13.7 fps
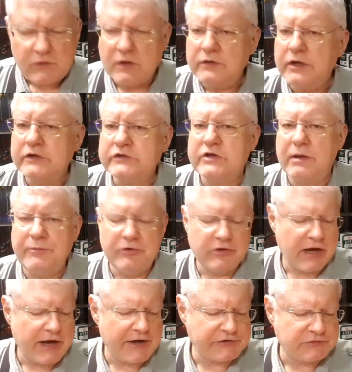Next time you
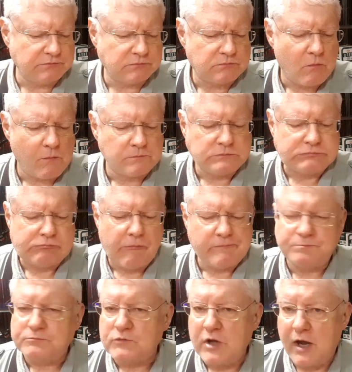guys
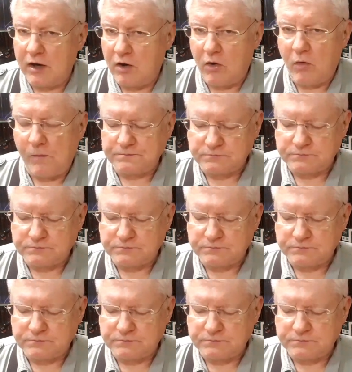at home